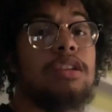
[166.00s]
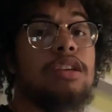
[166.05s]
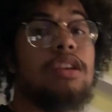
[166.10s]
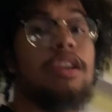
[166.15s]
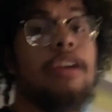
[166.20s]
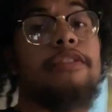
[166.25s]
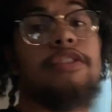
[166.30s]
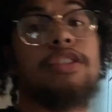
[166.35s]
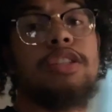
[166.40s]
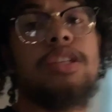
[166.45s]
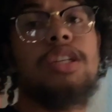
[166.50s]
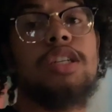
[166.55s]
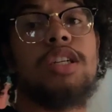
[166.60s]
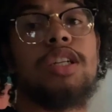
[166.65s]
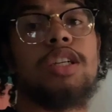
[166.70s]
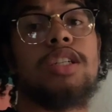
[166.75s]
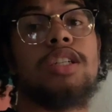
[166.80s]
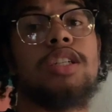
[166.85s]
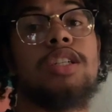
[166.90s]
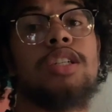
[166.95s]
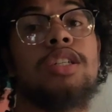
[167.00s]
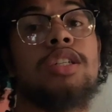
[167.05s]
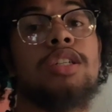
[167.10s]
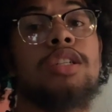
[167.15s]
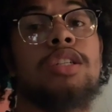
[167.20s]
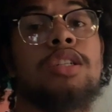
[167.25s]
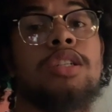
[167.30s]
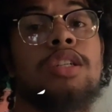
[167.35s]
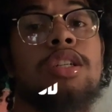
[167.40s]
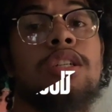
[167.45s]
if it's good. Thank you, Jay.
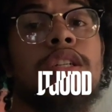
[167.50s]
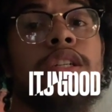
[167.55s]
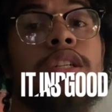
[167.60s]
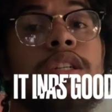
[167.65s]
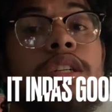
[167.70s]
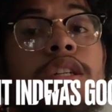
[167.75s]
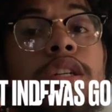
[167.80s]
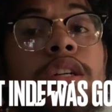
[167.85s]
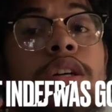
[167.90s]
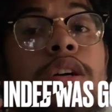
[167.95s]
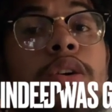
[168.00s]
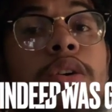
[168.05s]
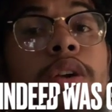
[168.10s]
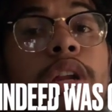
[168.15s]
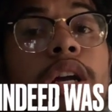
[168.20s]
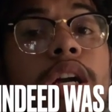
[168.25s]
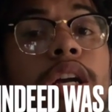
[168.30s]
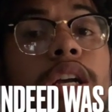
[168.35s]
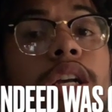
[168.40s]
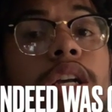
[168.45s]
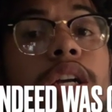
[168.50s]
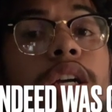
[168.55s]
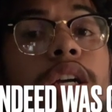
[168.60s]
Thank you. Or not.